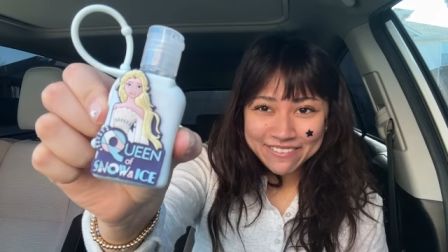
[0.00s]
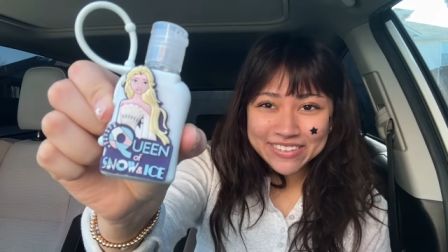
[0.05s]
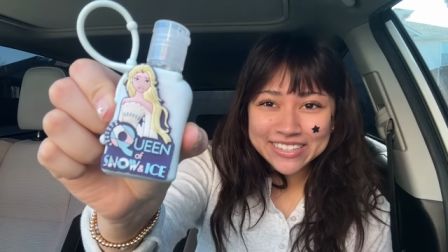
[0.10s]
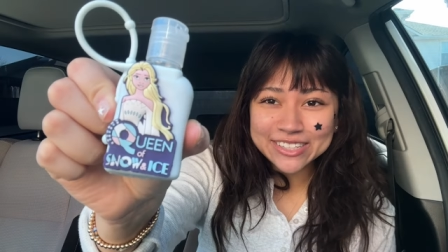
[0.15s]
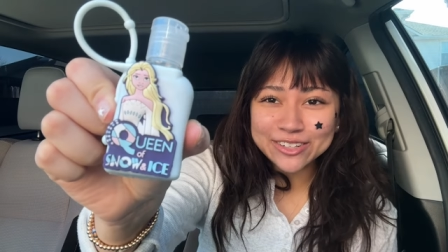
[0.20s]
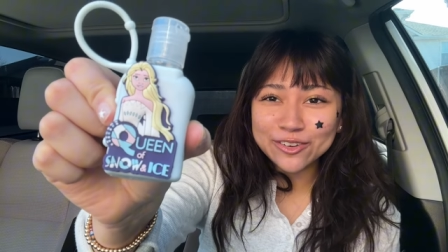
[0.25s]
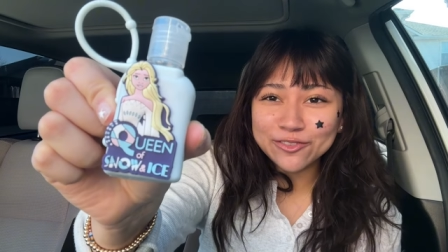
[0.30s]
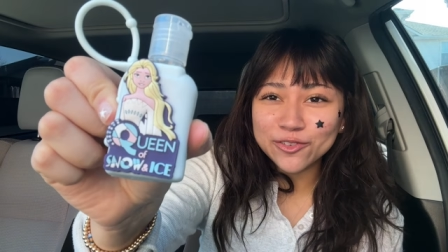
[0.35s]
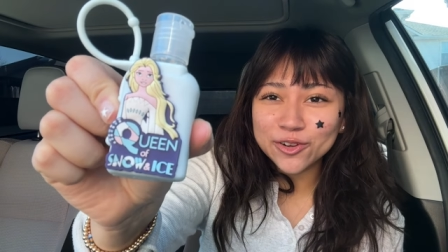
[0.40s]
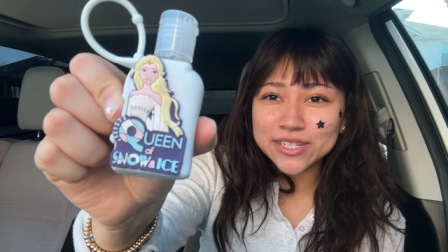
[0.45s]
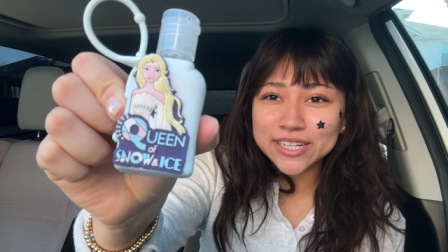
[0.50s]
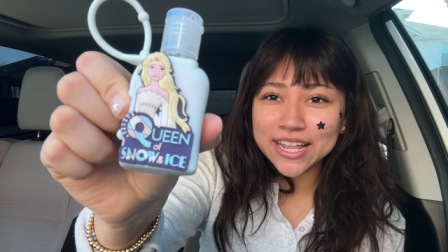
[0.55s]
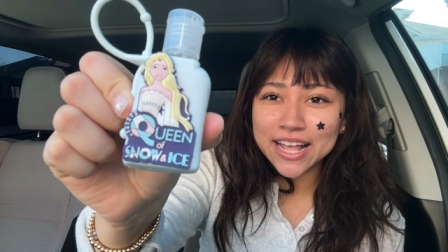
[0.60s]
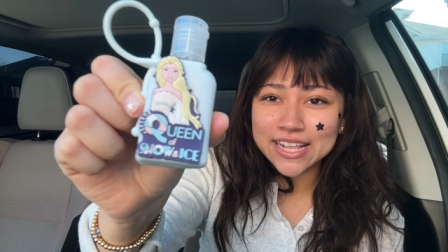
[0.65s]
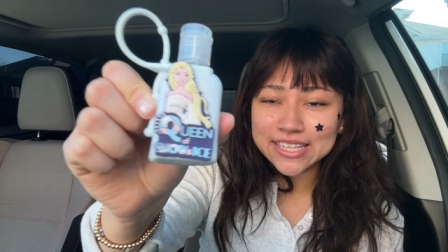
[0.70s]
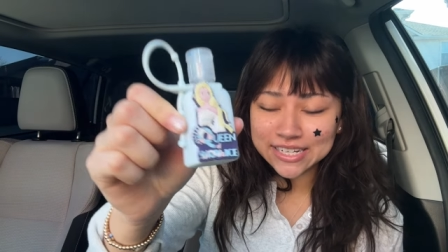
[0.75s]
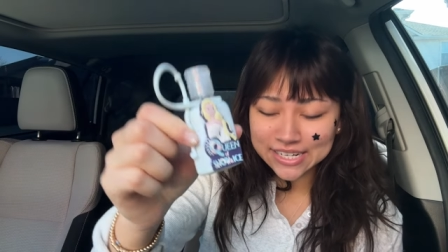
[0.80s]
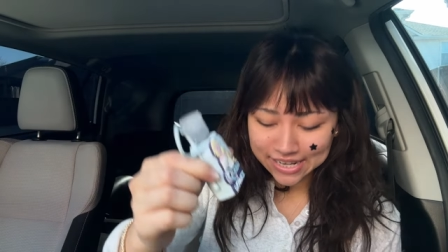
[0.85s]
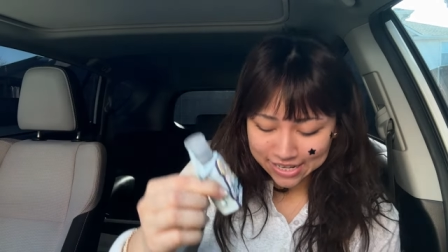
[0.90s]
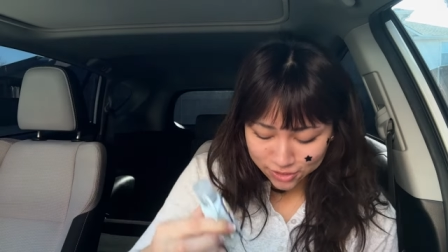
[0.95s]
this little frozen
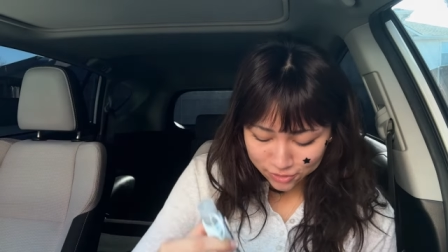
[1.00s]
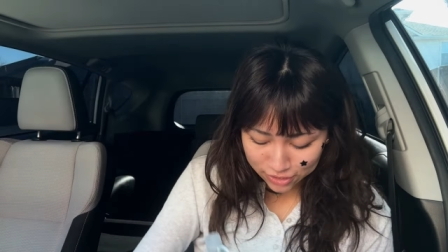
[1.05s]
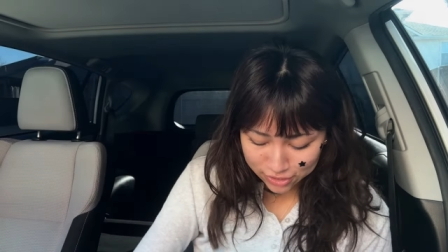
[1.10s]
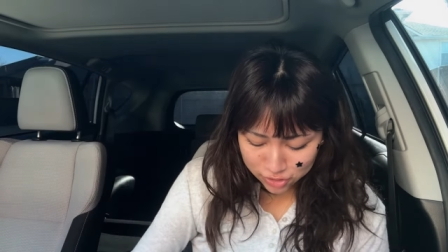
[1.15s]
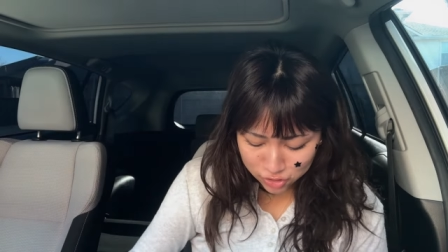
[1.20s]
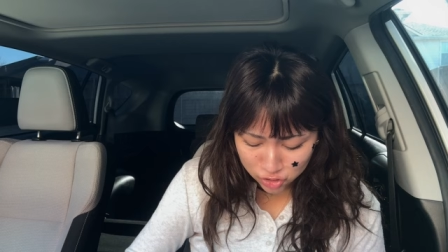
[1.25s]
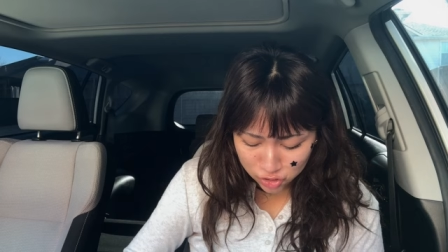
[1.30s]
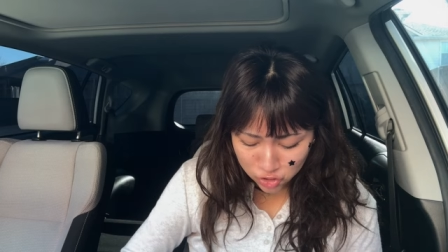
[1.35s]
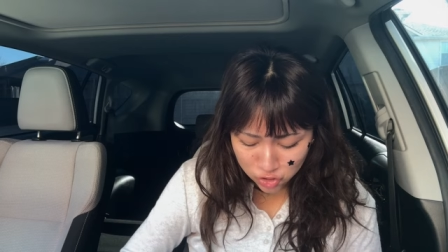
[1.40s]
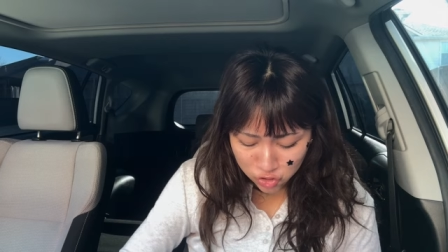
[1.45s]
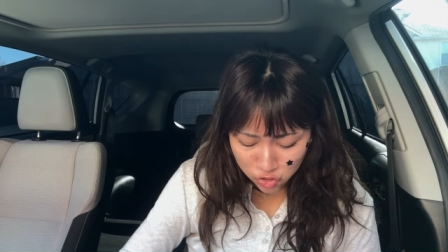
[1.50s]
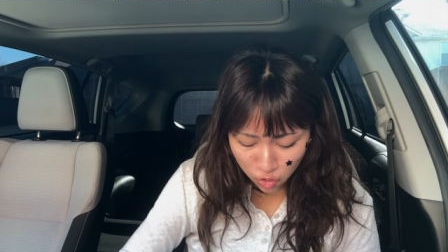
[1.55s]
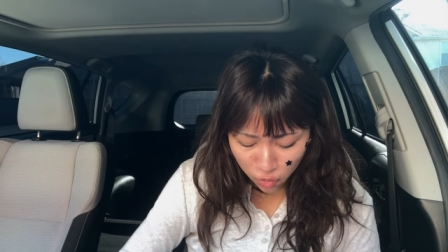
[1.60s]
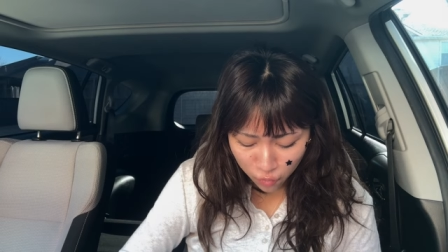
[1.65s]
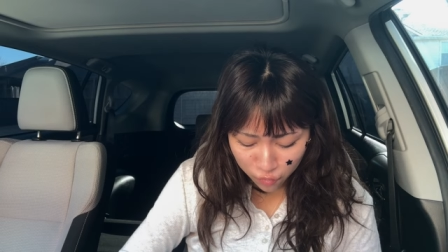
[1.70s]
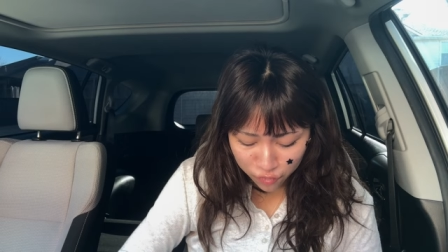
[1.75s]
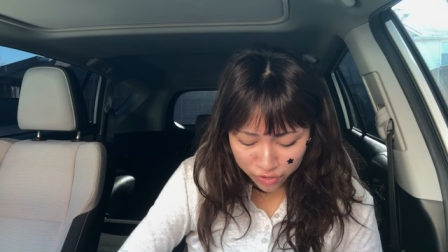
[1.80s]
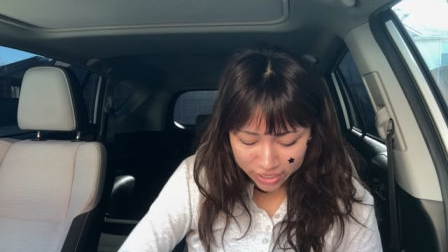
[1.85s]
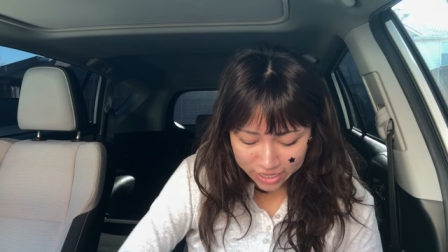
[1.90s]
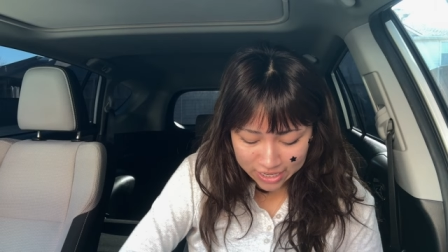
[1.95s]
hand sanitizer. It's
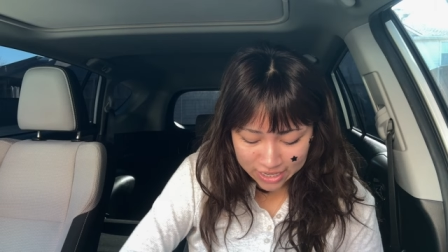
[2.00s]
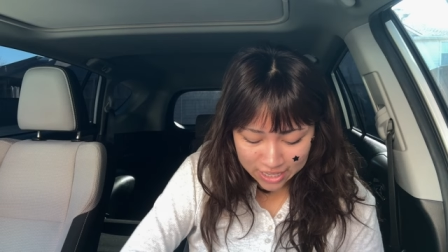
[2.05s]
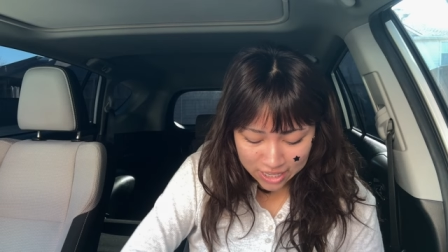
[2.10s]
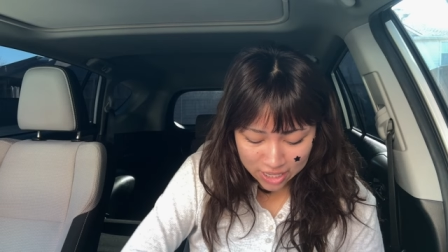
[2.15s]
so freaking